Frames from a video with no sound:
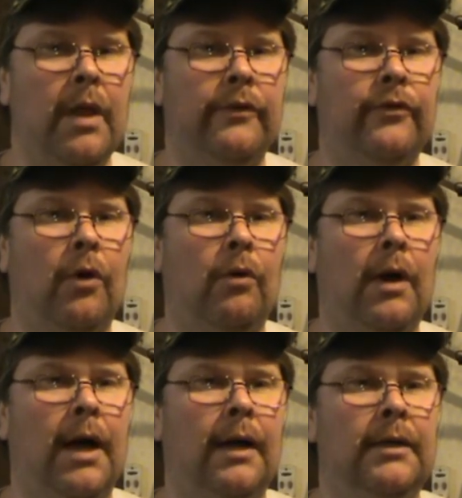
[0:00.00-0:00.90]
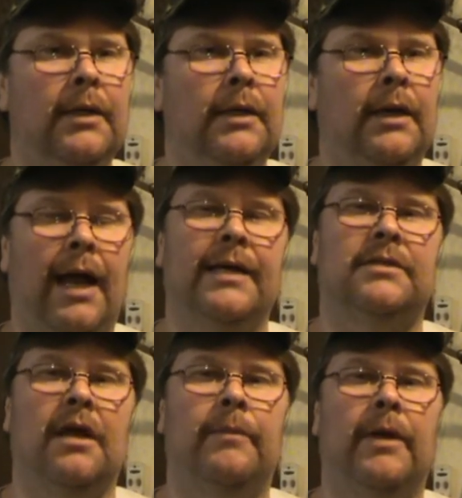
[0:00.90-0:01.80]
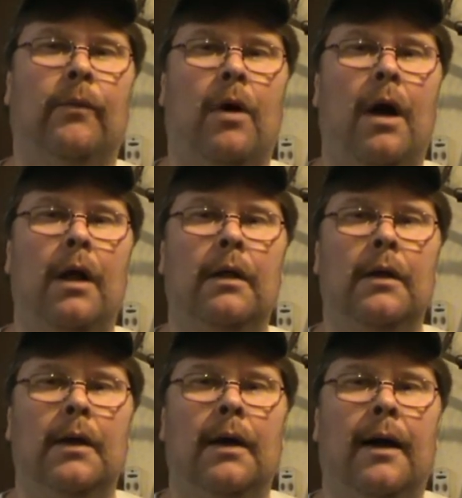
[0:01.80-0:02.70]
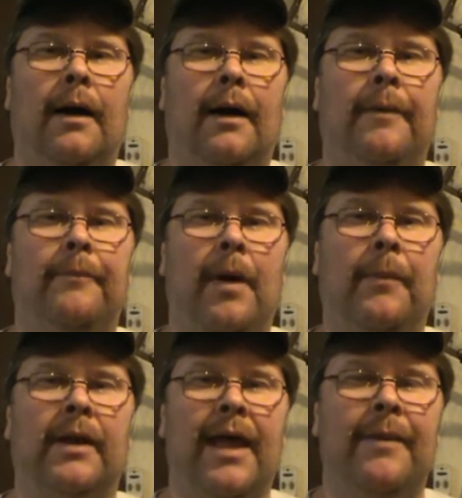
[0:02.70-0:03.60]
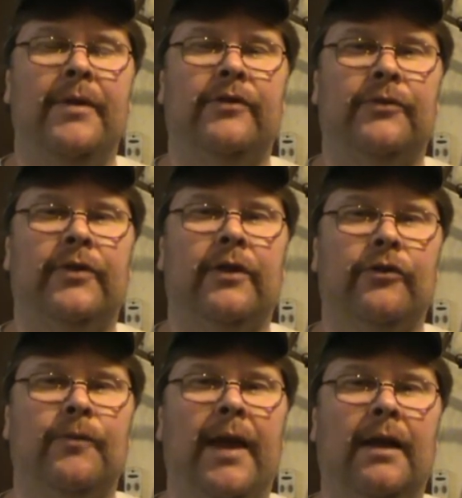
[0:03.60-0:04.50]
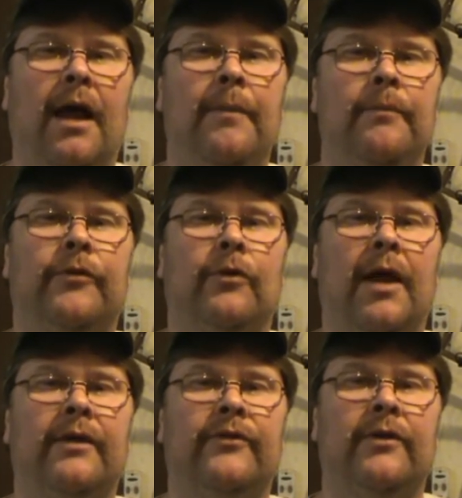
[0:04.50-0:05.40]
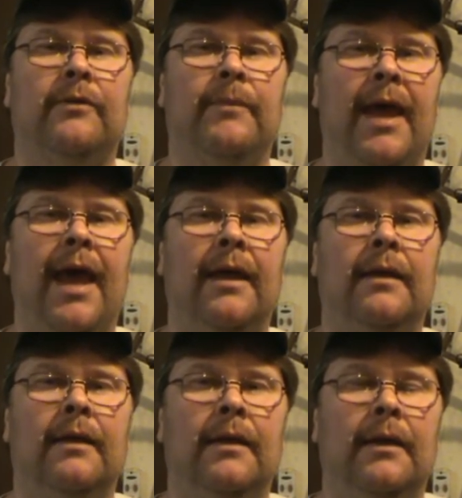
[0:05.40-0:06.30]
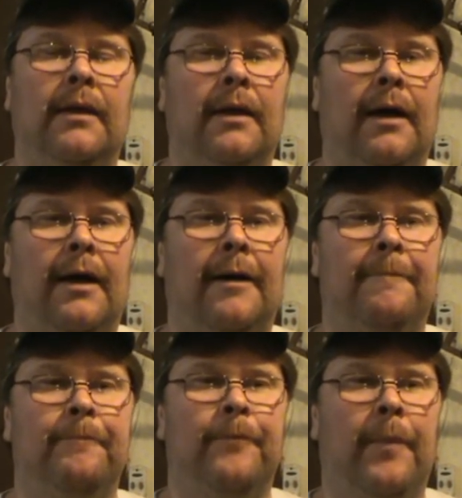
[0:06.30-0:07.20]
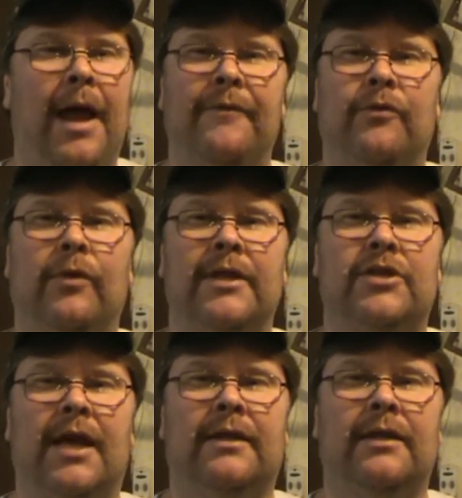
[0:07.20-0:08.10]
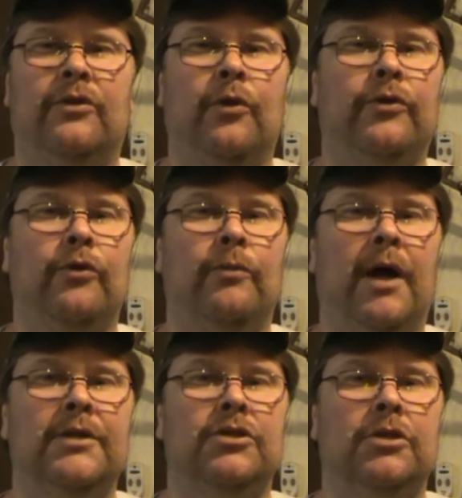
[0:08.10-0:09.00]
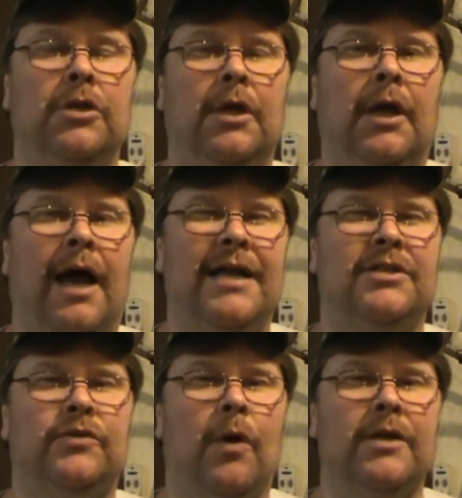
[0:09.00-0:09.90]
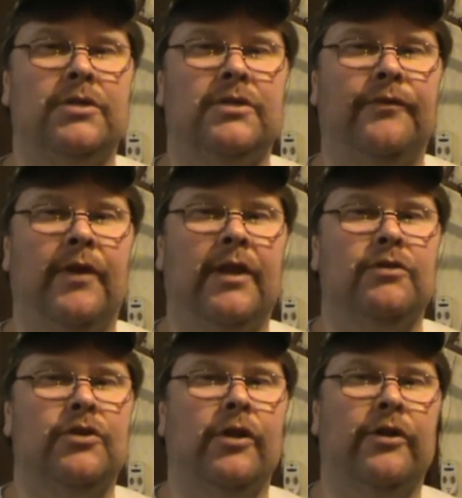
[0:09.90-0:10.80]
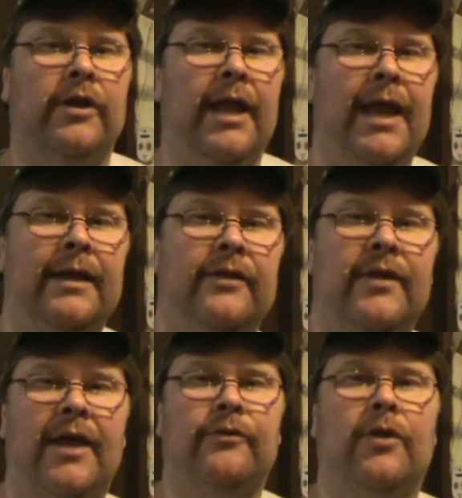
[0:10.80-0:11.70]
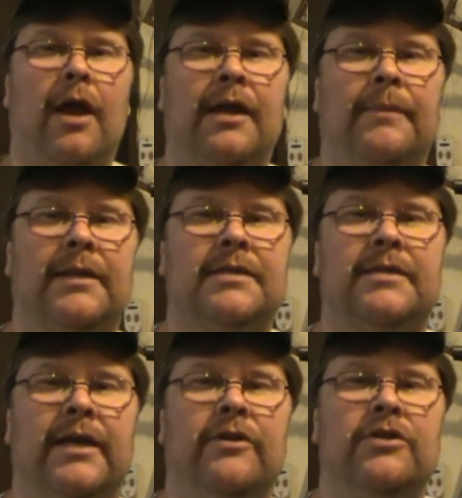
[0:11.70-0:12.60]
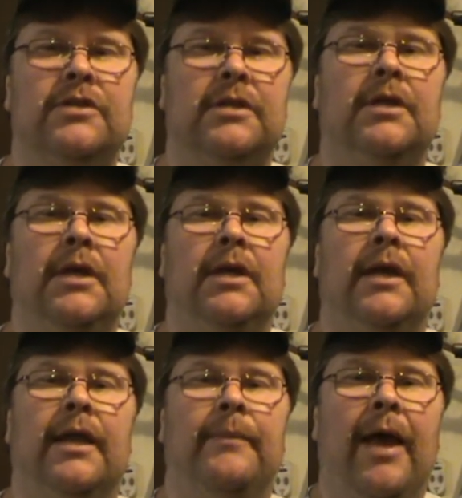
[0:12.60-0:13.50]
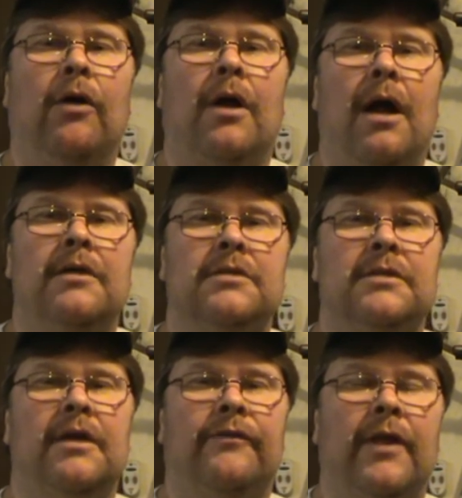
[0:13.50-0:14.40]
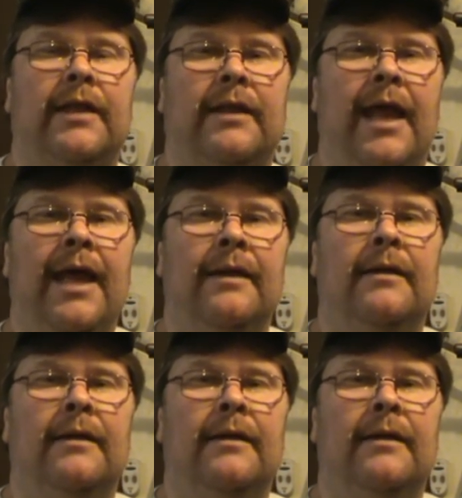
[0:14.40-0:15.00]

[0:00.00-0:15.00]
So I can start me a wall. I'm going to have me some stickers made up so I can send them back. I haven't really checked into it too much. I was just watching some videos earlier today, and these guys were talking about the stickers and mail calls and stuff like that.